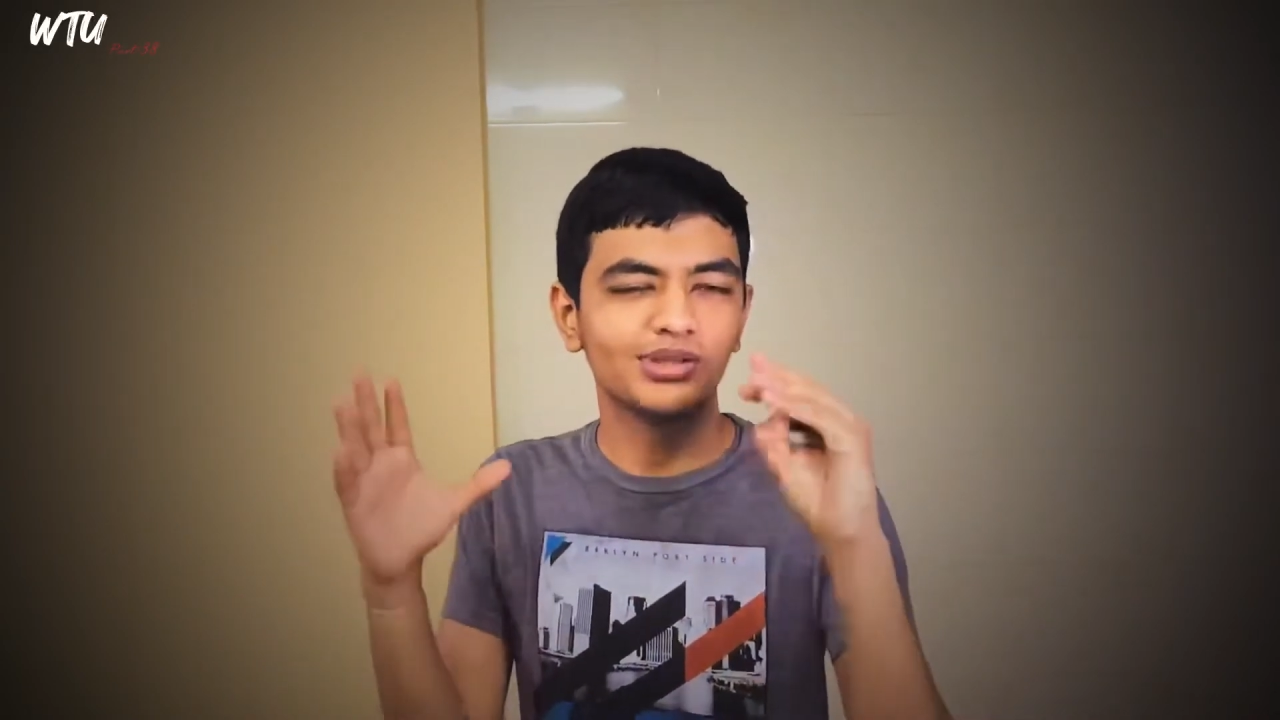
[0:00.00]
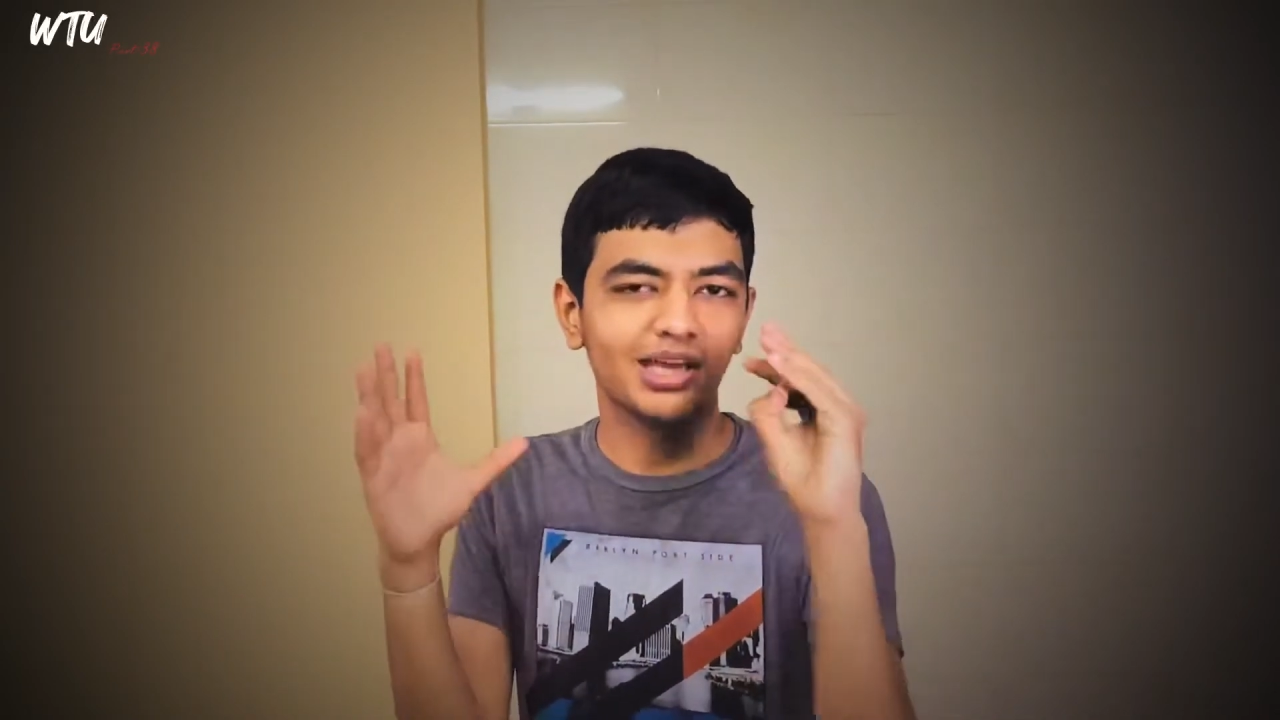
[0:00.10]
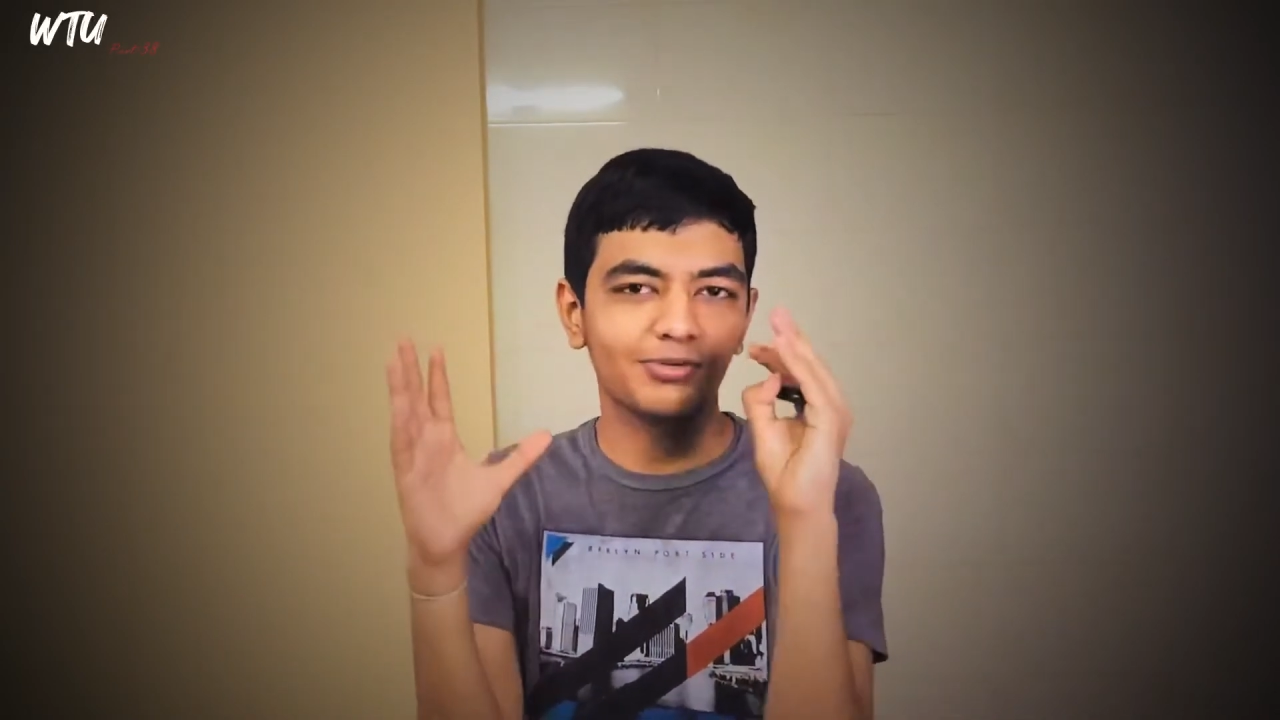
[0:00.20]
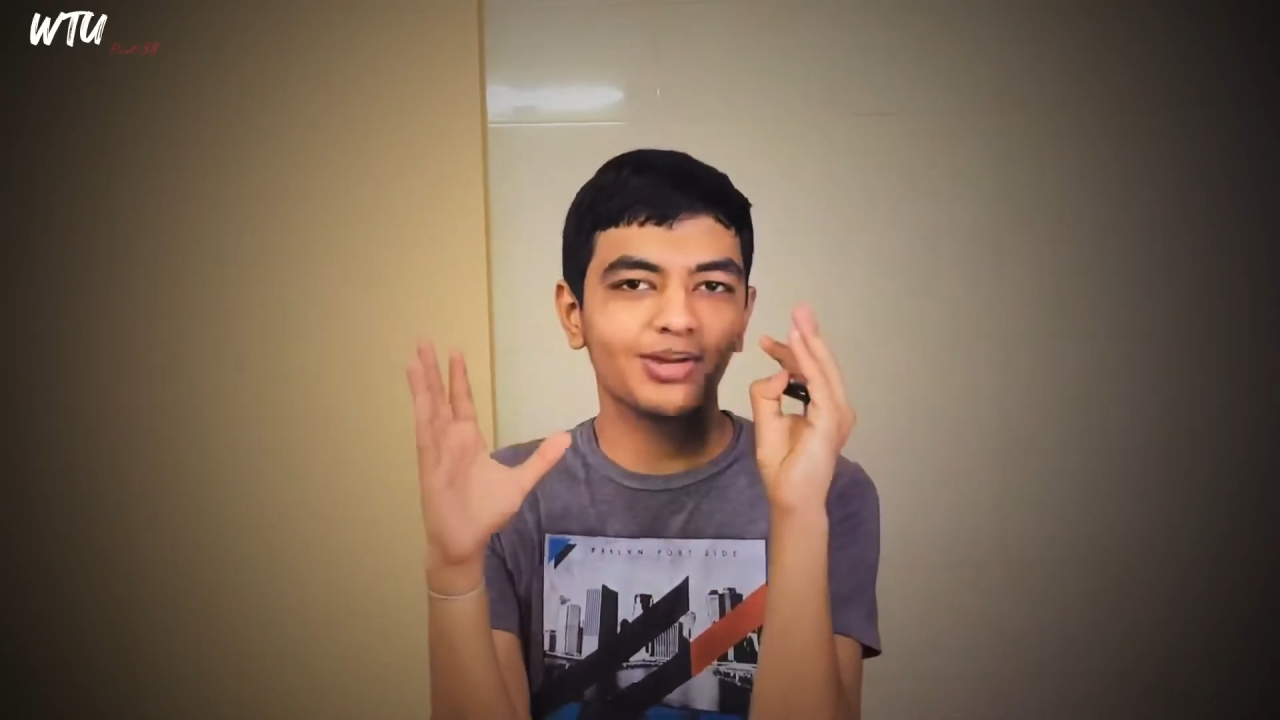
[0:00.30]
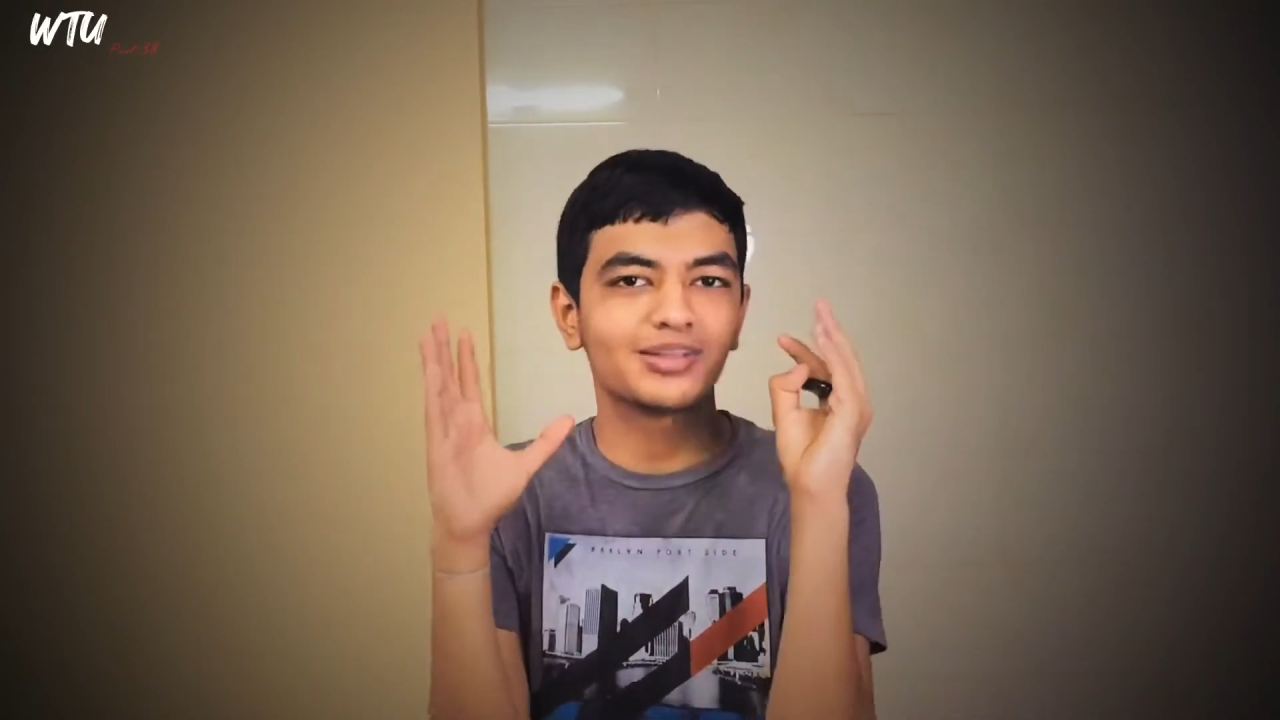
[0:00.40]

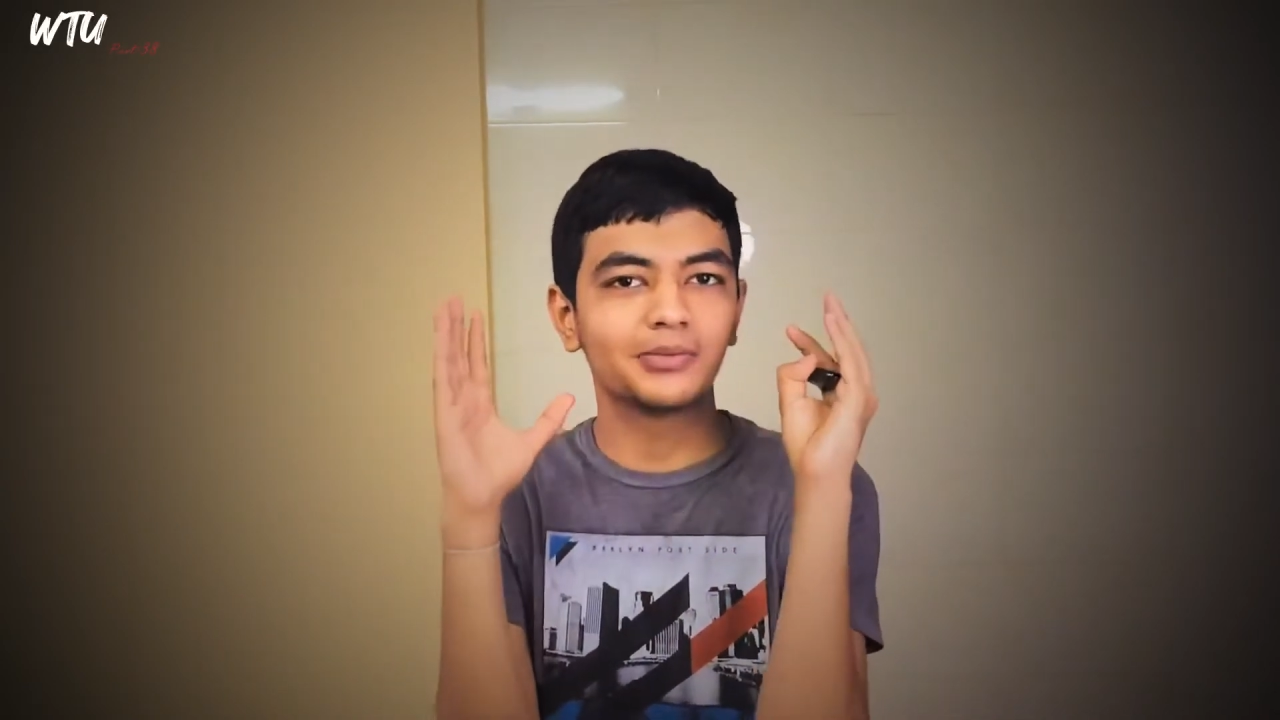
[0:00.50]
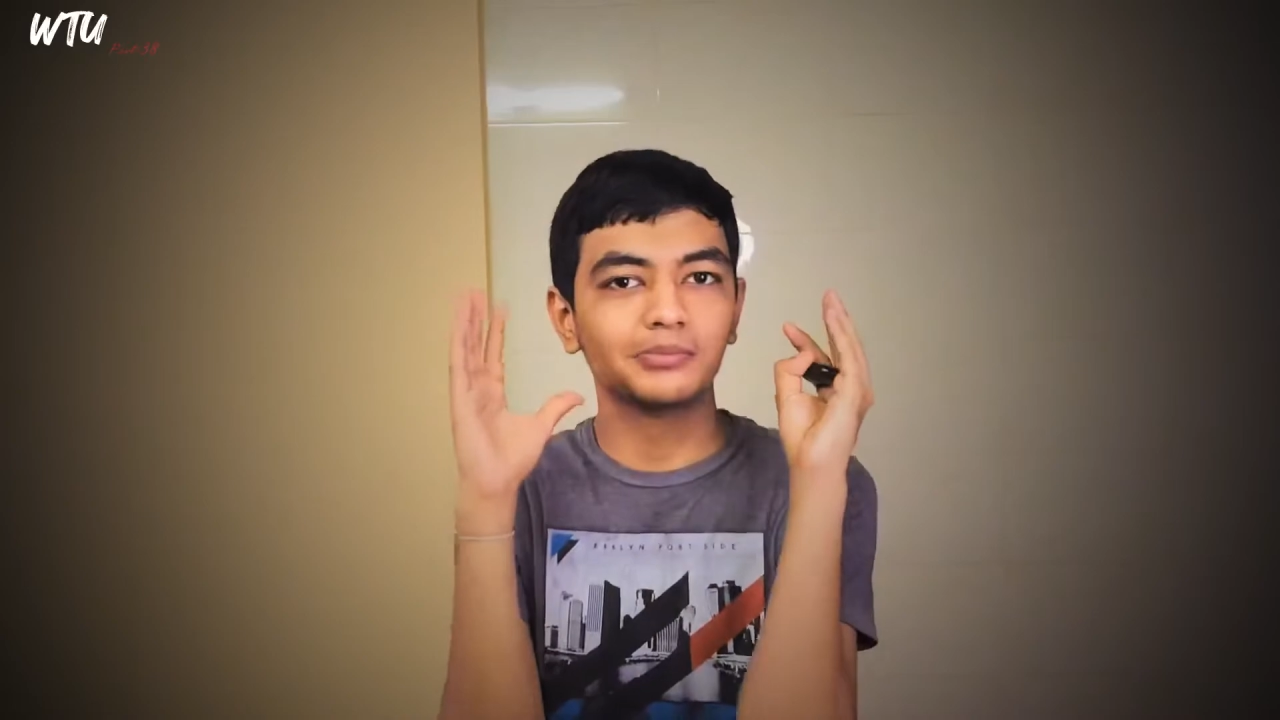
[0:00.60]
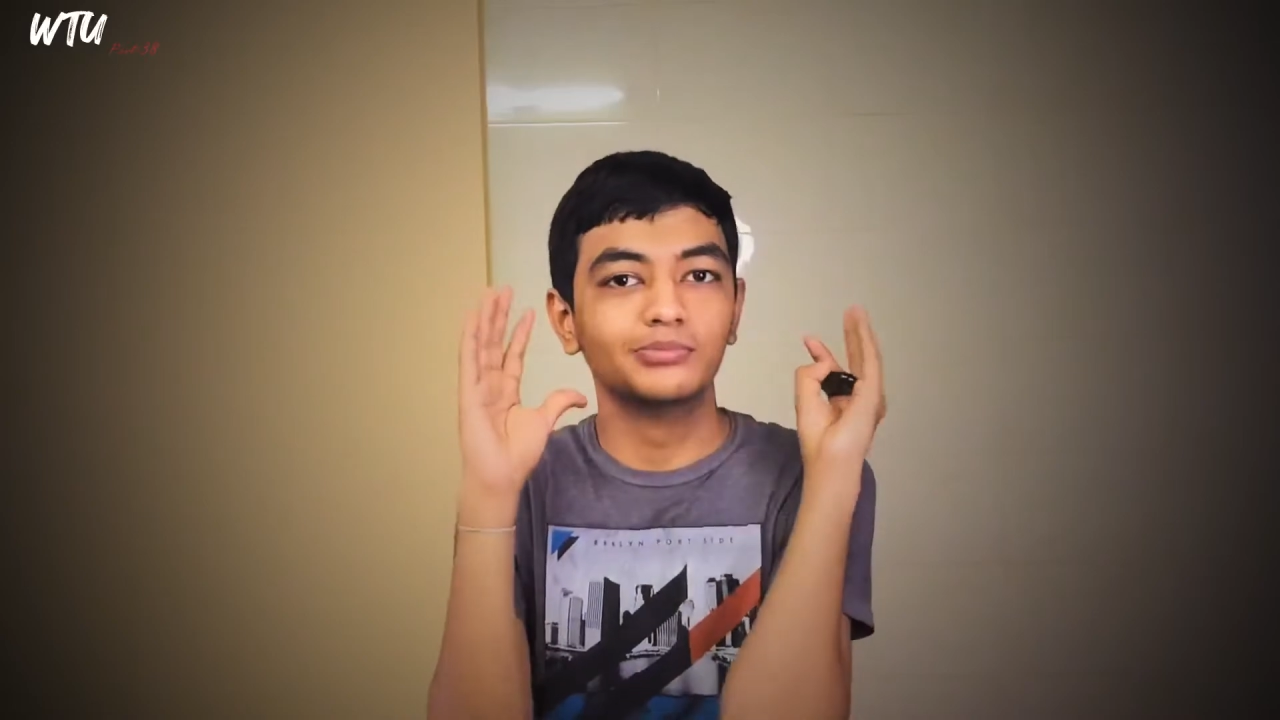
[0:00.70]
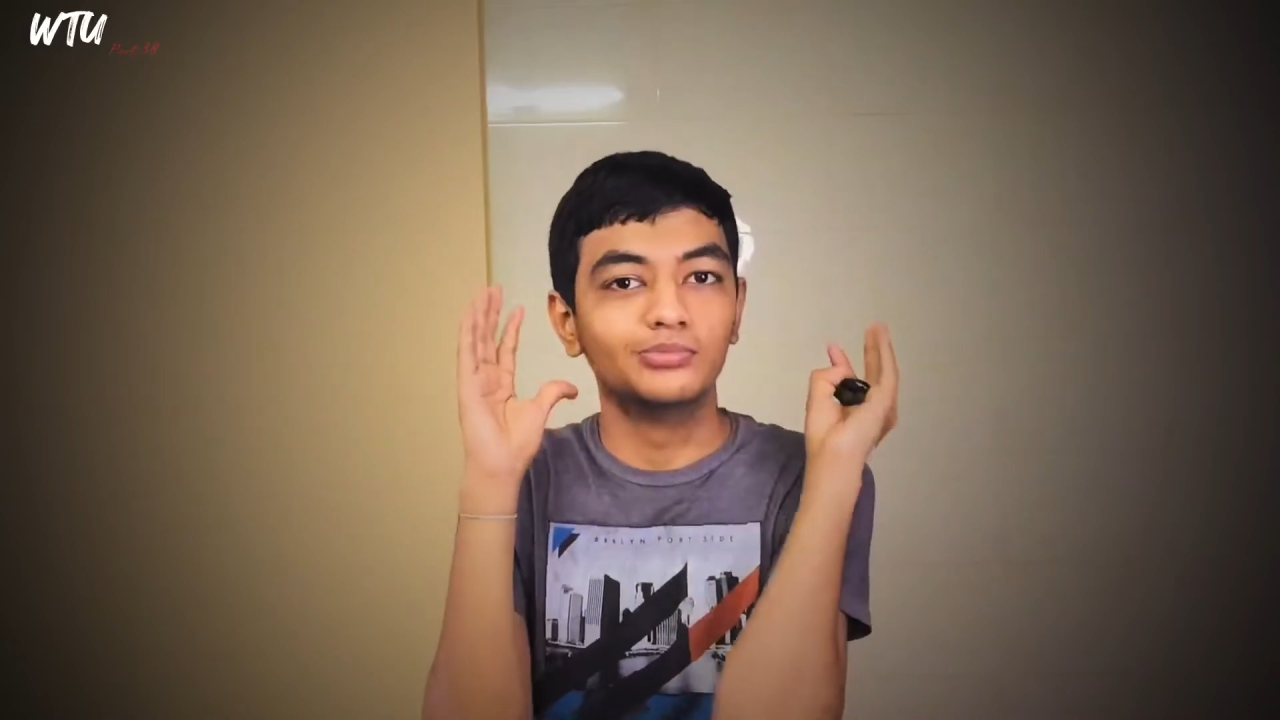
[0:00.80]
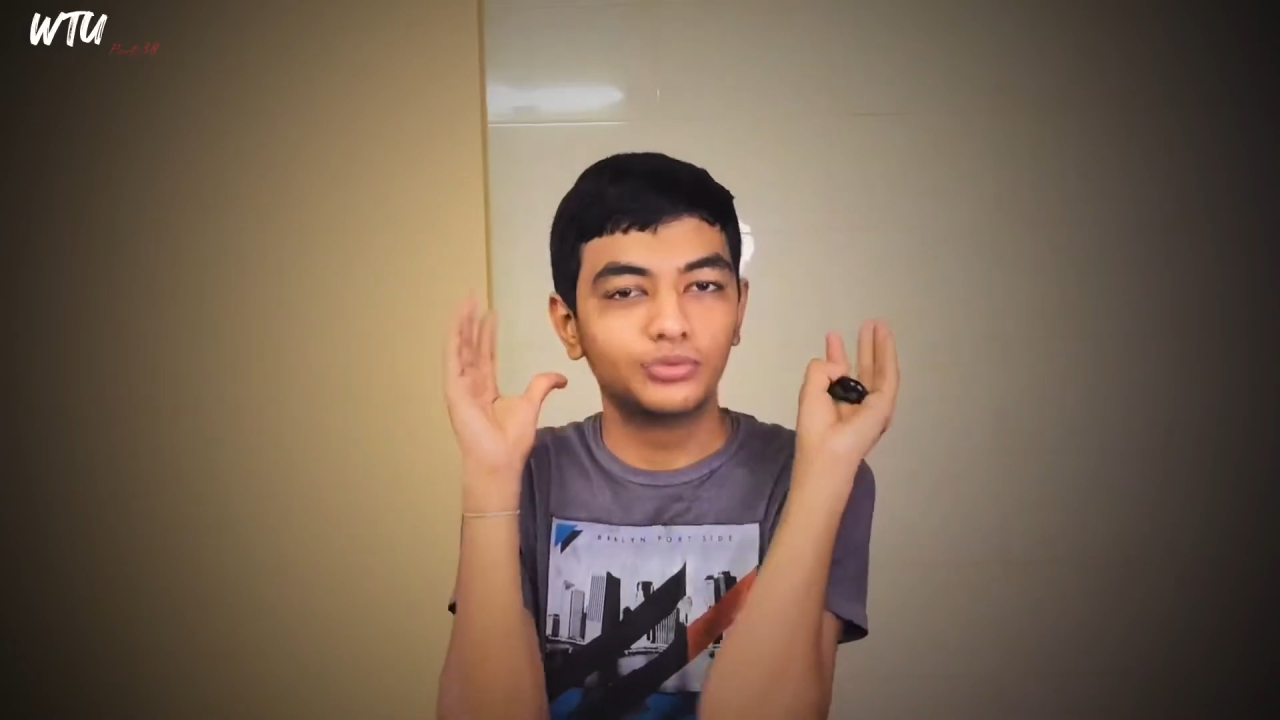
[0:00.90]
there were
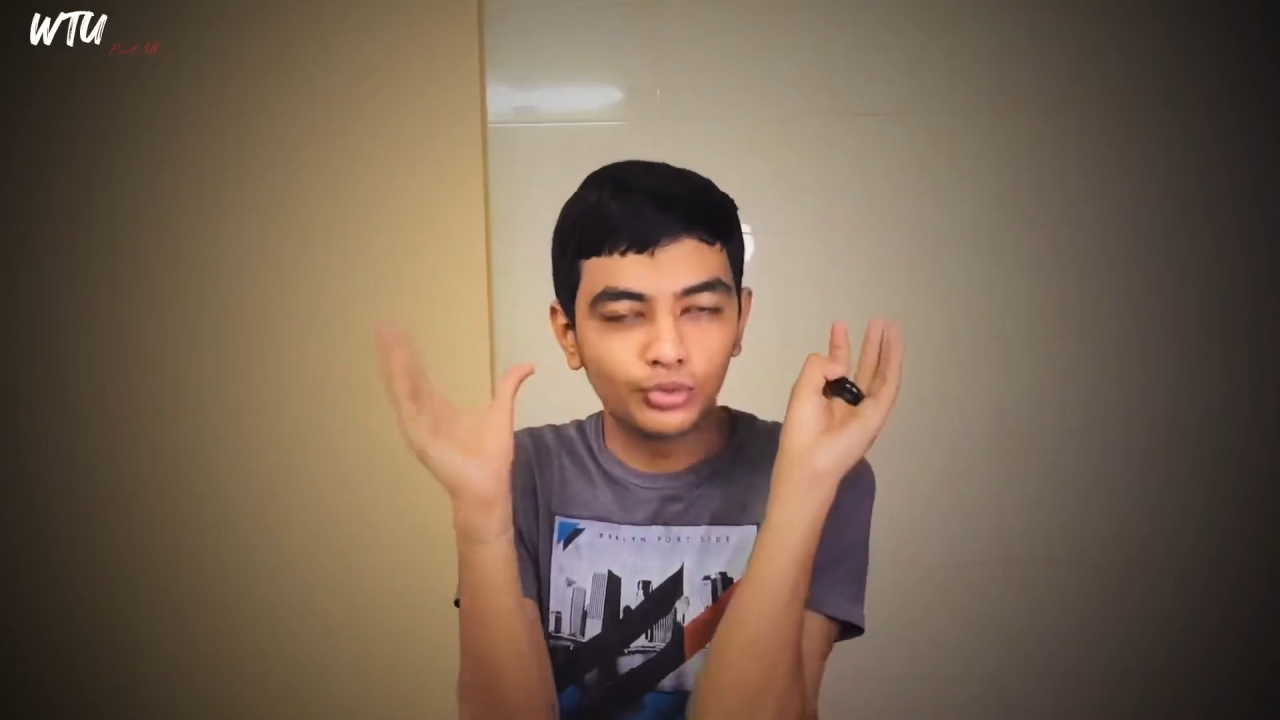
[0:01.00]
some